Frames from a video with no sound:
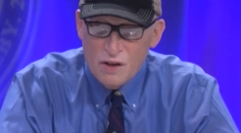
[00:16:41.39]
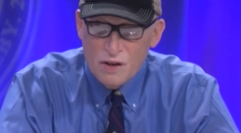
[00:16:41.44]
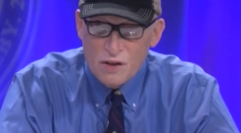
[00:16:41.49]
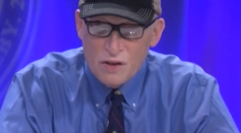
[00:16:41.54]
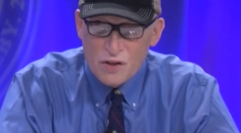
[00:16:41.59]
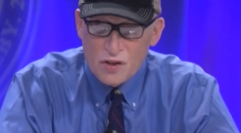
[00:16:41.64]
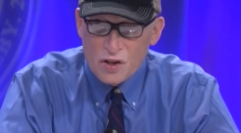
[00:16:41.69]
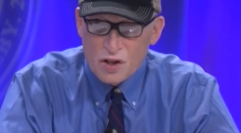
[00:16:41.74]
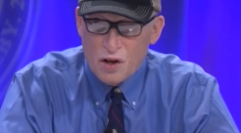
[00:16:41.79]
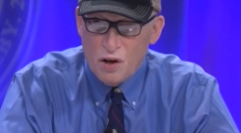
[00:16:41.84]

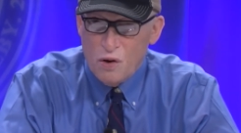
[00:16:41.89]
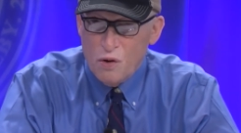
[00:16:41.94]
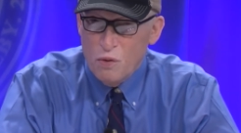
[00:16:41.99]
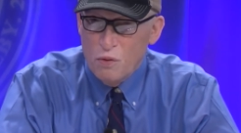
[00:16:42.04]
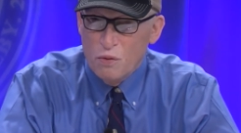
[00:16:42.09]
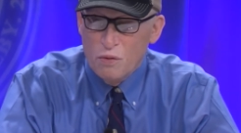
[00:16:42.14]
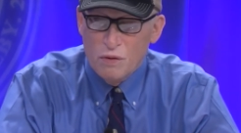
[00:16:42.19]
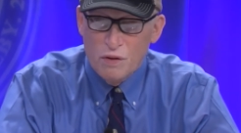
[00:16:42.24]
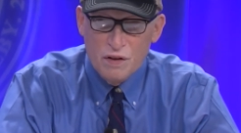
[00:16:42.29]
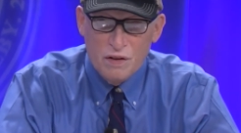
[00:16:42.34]
So
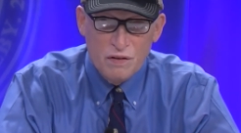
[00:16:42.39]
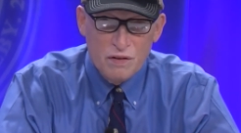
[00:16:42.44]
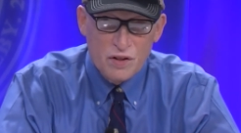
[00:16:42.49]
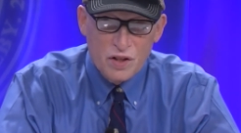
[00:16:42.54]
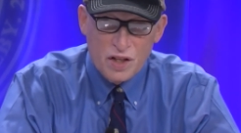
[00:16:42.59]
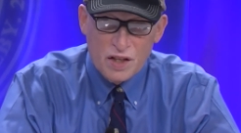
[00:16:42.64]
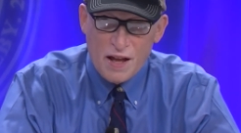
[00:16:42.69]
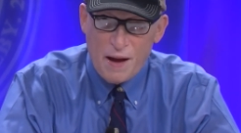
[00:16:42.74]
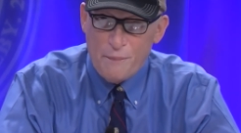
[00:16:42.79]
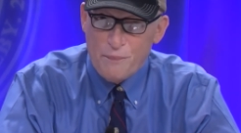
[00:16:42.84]

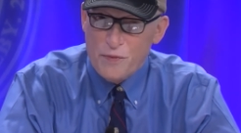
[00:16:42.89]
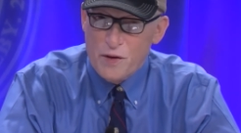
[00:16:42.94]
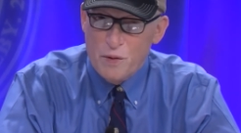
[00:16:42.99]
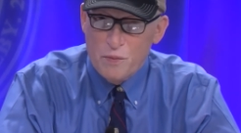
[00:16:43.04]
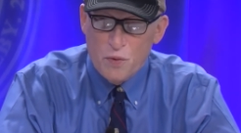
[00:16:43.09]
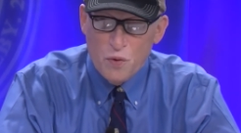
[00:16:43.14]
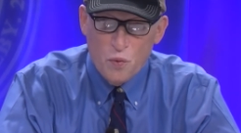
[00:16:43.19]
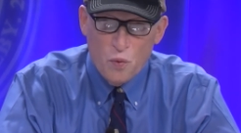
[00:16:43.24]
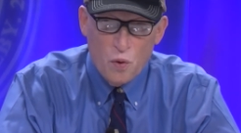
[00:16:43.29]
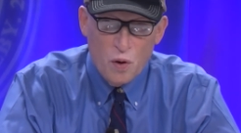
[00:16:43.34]
step
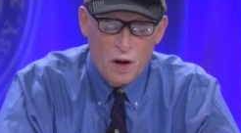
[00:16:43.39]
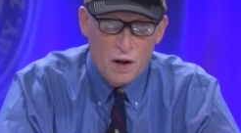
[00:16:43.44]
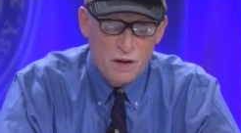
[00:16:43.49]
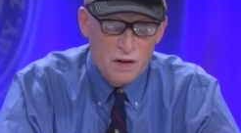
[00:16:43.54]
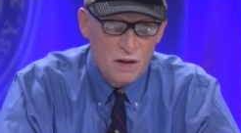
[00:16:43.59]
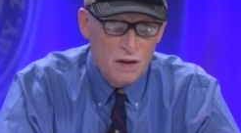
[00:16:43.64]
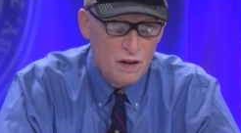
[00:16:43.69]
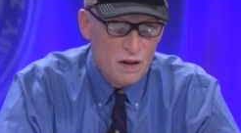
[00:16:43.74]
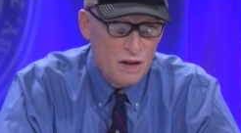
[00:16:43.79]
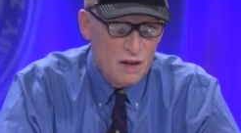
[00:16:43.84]
number
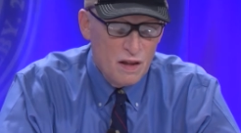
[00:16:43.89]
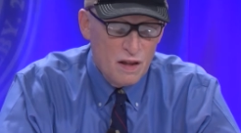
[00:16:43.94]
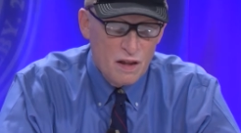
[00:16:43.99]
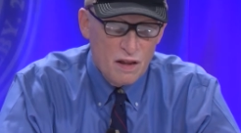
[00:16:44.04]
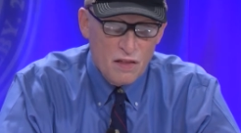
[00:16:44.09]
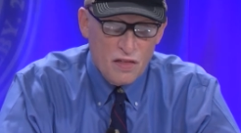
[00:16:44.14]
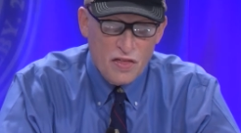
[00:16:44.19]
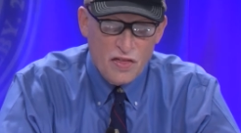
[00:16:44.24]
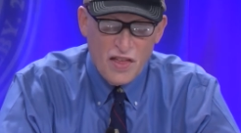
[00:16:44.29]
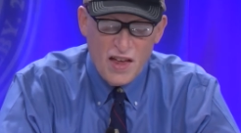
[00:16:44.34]
one,
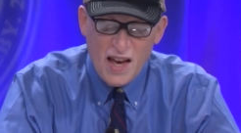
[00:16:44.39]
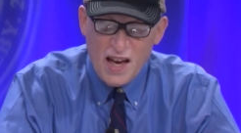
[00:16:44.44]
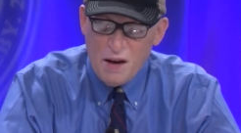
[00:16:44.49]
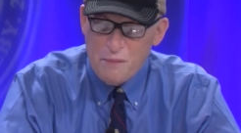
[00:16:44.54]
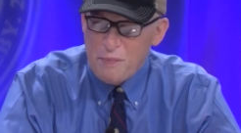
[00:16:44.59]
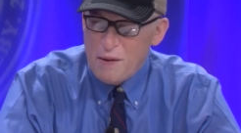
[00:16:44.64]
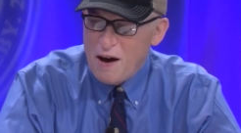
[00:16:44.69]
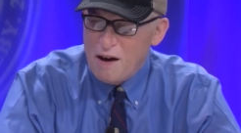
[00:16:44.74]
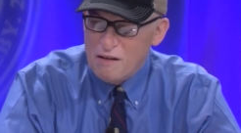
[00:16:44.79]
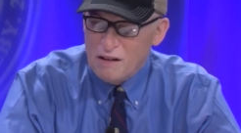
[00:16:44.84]
think
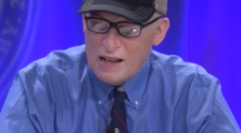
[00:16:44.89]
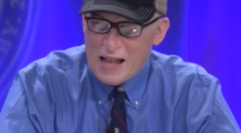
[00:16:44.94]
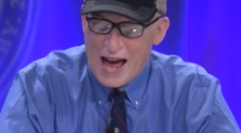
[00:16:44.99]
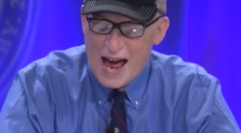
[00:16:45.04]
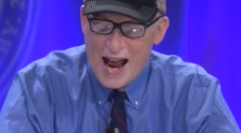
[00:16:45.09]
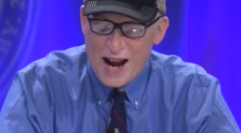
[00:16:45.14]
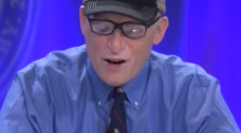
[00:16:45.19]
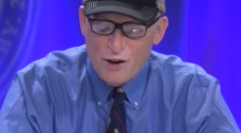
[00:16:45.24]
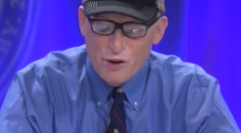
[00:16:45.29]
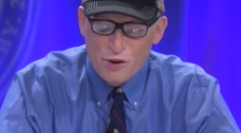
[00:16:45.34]
about
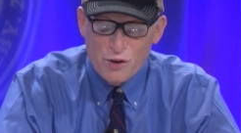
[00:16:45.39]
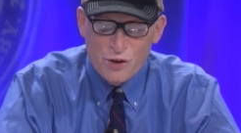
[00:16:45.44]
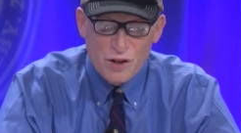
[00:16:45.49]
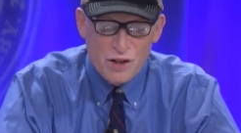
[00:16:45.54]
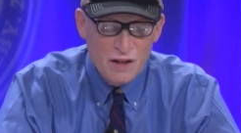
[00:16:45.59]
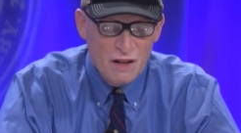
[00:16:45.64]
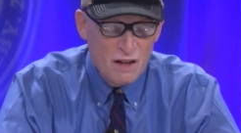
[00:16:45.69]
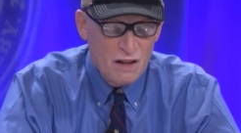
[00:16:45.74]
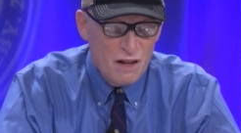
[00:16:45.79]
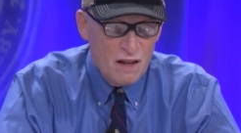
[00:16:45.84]
ladders,
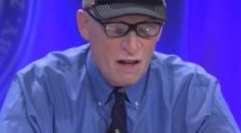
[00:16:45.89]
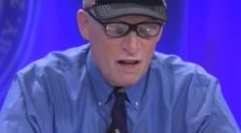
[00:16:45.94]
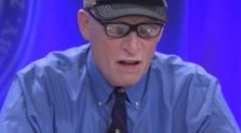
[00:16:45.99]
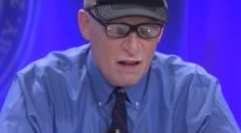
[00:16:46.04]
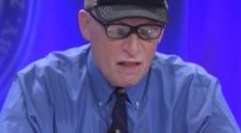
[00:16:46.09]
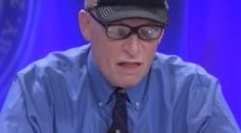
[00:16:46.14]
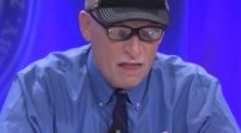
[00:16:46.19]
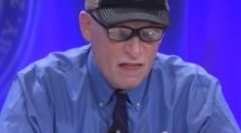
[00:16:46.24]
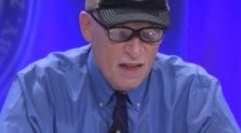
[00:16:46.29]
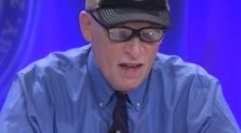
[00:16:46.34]

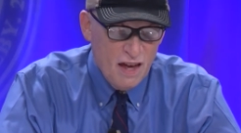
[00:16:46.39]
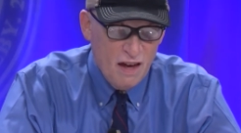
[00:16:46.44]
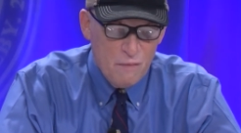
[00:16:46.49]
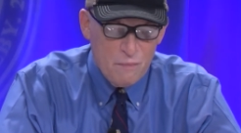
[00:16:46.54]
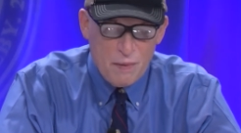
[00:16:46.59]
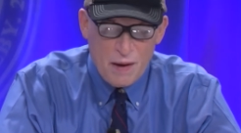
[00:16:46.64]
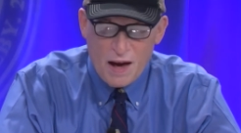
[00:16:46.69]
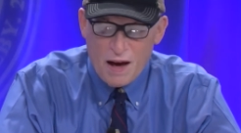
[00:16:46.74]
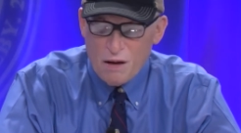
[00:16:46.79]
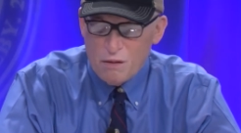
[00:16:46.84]
think
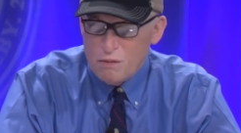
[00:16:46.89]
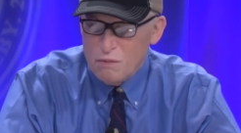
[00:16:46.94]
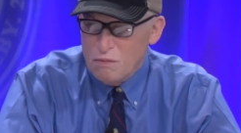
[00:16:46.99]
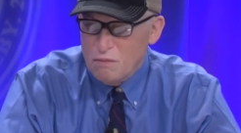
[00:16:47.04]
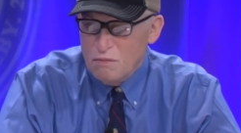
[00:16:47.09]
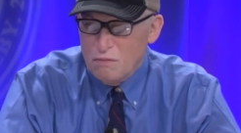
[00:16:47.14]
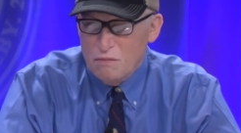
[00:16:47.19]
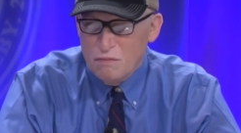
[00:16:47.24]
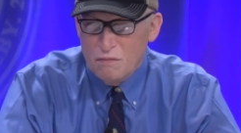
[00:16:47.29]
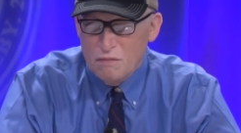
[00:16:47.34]
about
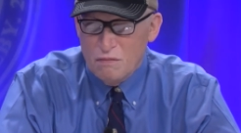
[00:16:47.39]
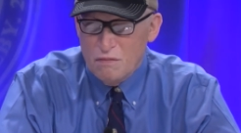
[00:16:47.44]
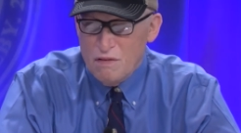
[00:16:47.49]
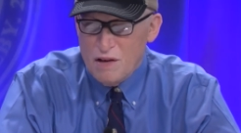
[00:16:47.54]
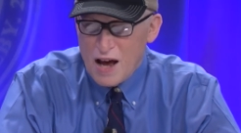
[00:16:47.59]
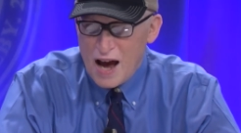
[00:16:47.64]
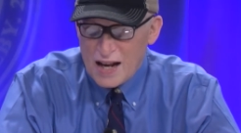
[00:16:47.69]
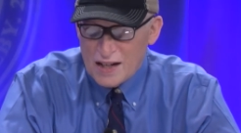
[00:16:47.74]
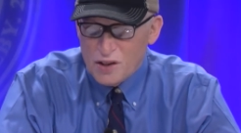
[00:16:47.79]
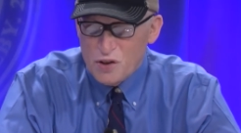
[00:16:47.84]

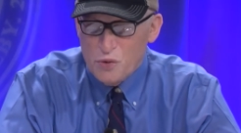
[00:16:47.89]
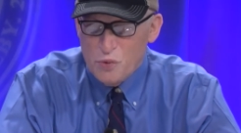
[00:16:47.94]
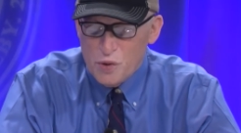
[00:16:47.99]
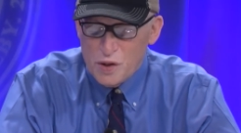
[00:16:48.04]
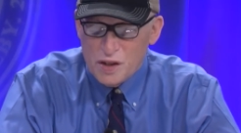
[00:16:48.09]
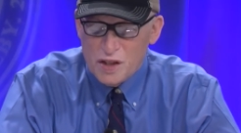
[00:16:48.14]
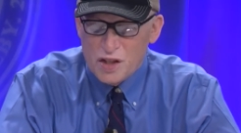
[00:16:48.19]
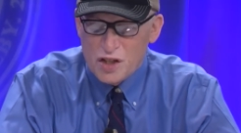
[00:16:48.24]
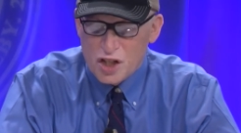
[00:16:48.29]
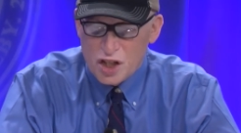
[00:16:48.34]
not
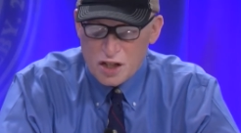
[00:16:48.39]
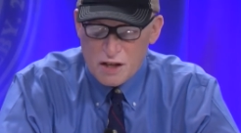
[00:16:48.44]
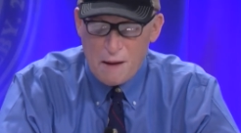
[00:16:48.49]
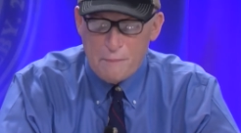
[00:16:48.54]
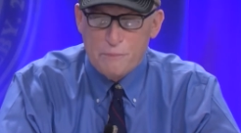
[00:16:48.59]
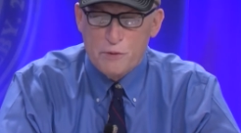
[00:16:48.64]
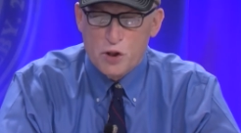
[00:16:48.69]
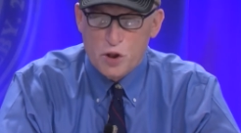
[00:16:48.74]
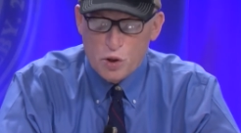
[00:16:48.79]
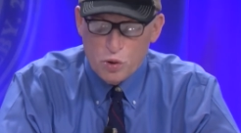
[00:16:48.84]
doing the
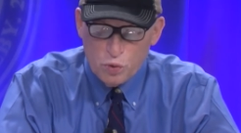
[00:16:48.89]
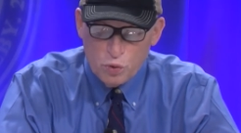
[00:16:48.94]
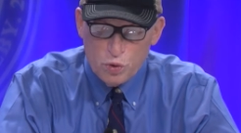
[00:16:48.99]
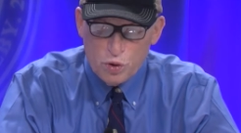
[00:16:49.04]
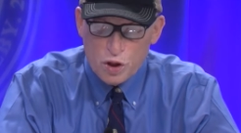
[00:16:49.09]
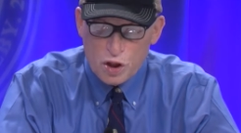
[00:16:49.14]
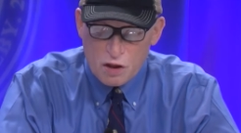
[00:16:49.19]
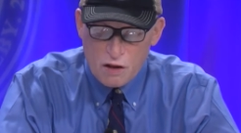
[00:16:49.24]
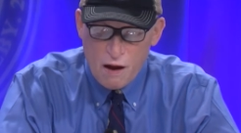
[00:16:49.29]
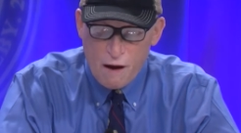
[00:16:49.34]
step stool
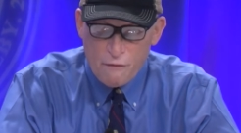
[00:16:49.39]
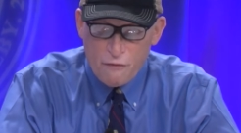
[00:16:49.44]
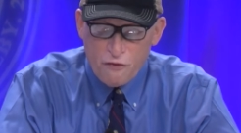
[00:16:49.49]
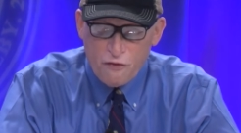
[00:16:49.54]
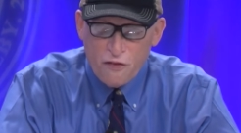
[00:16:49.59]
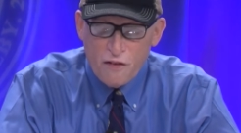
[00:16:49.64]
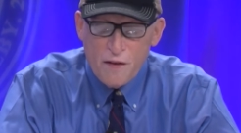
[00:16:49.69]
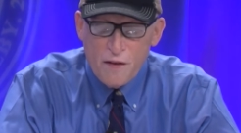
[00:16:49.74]
stuff,